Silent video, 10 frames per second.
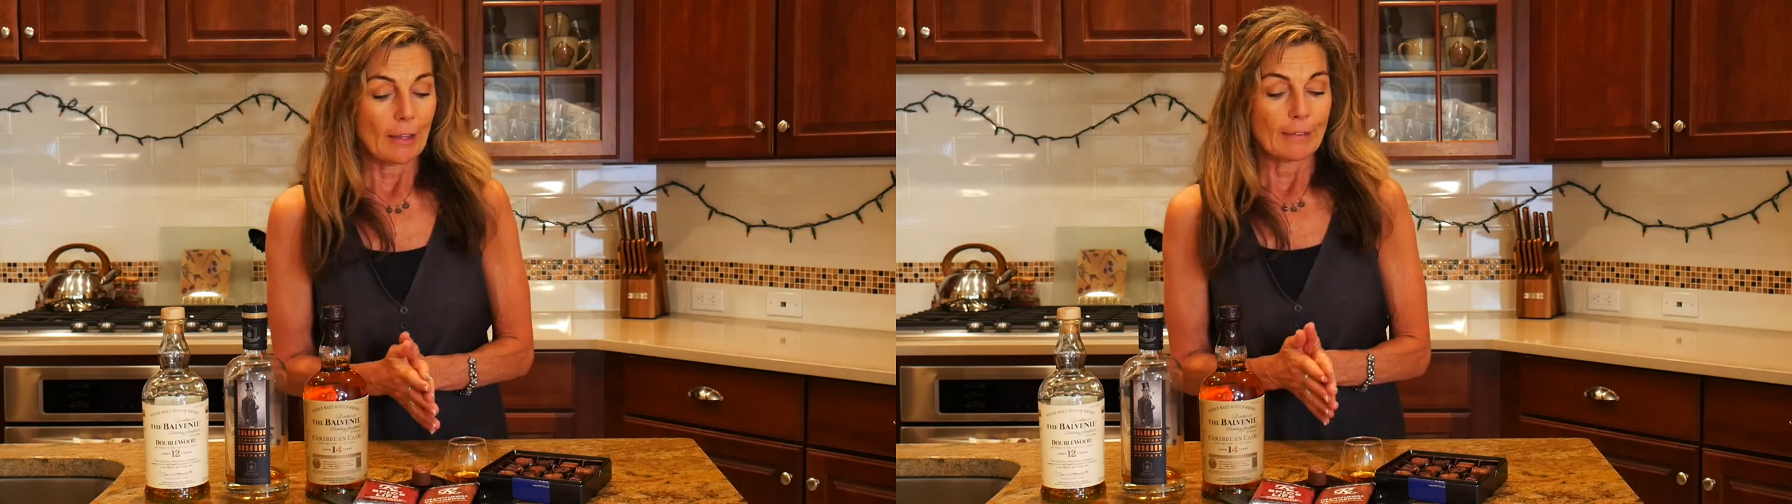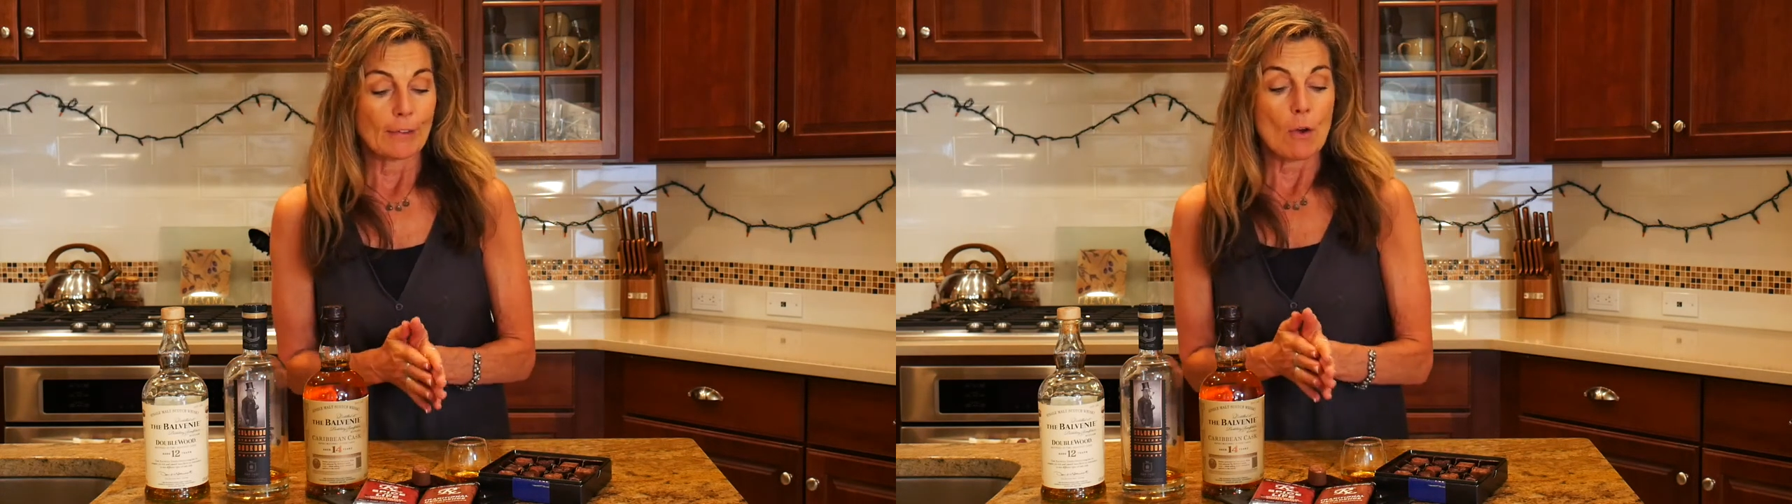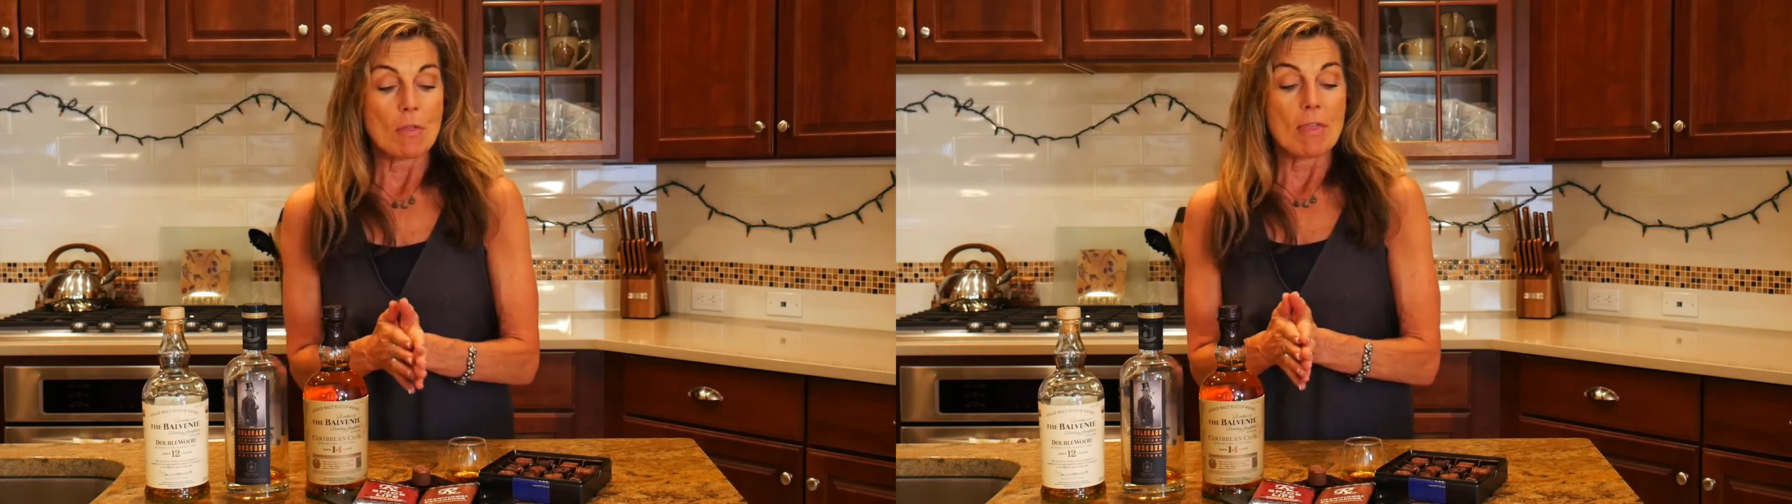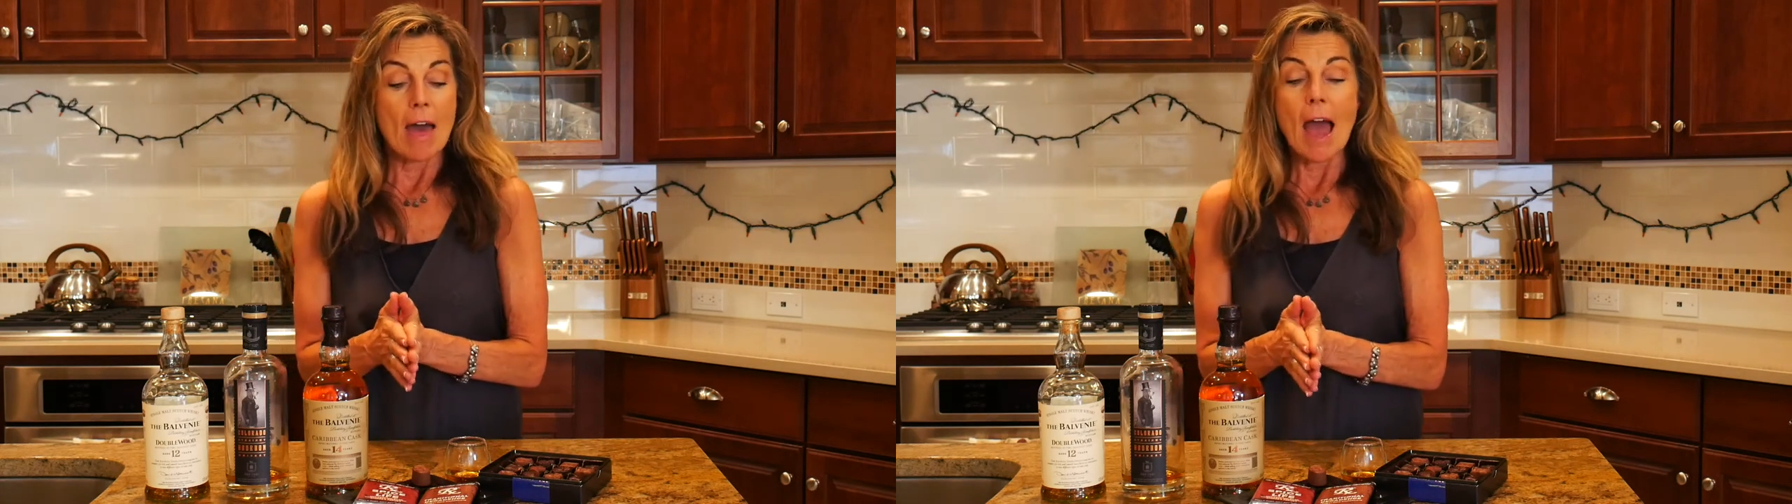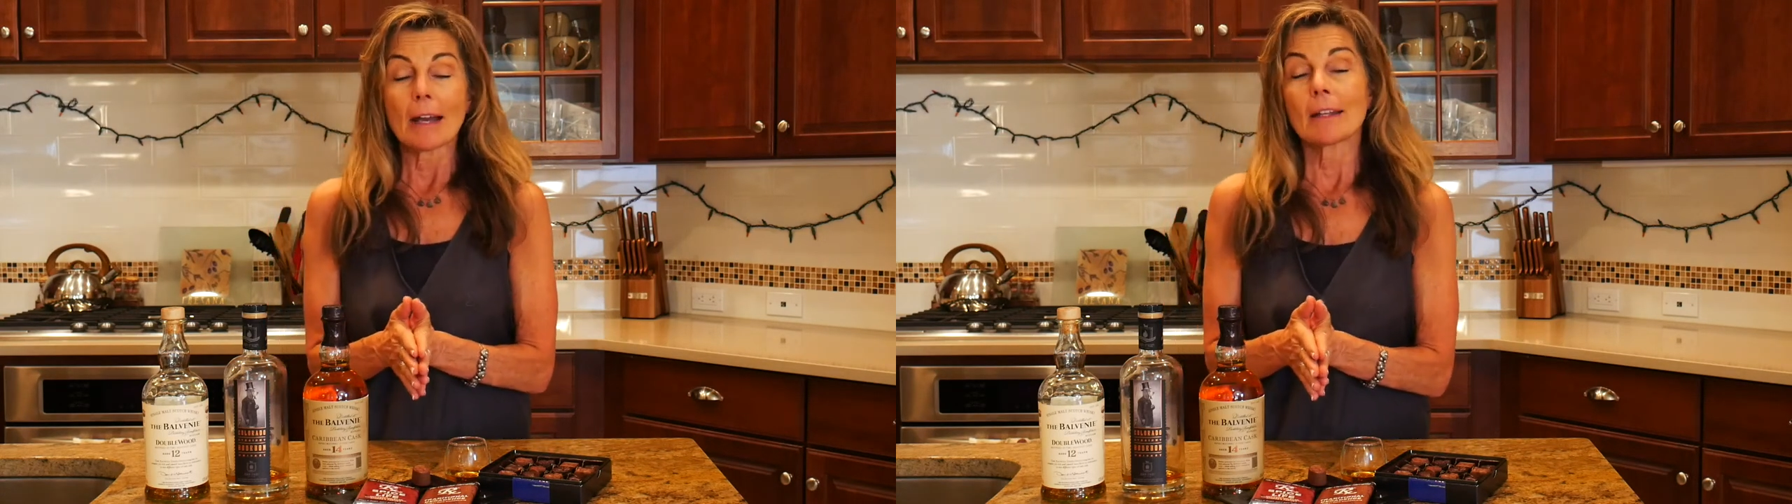So
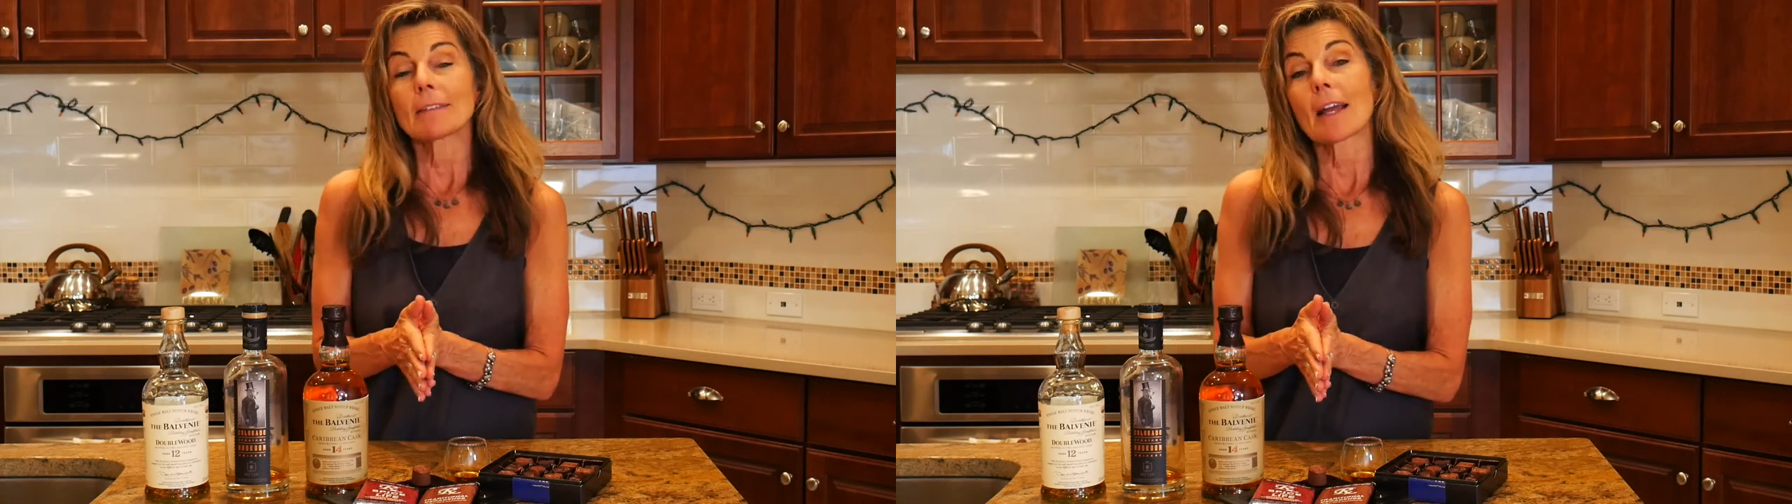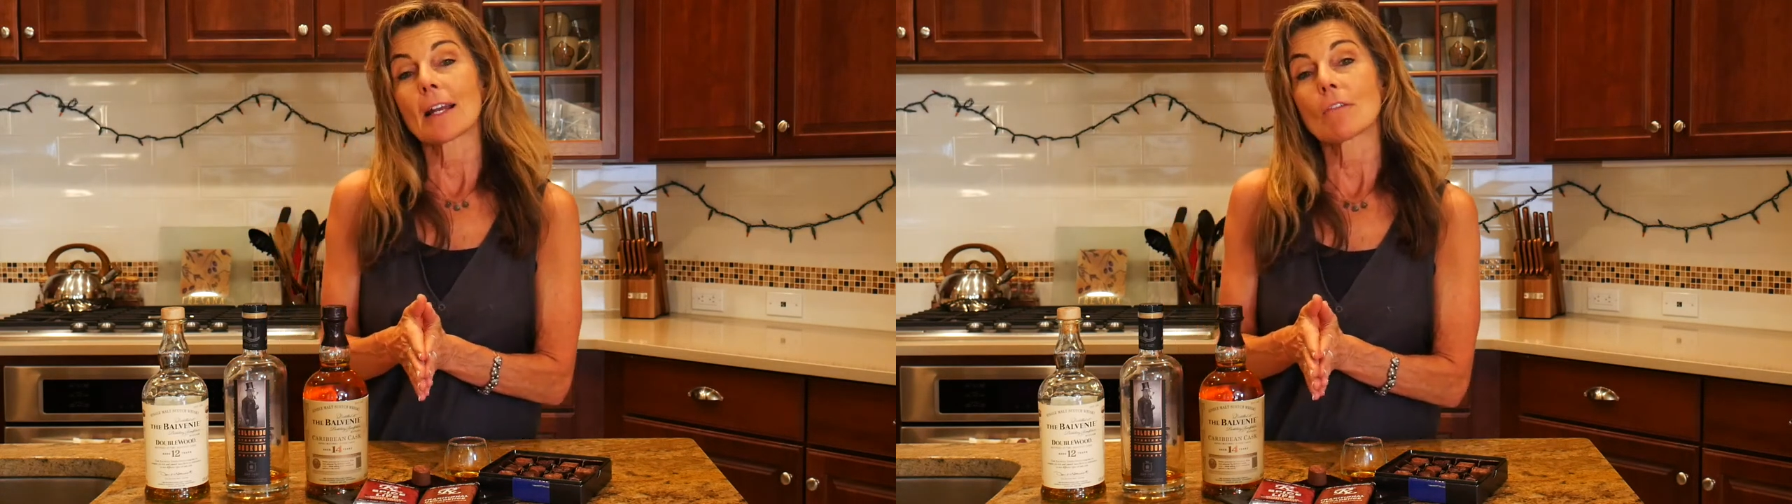that is kind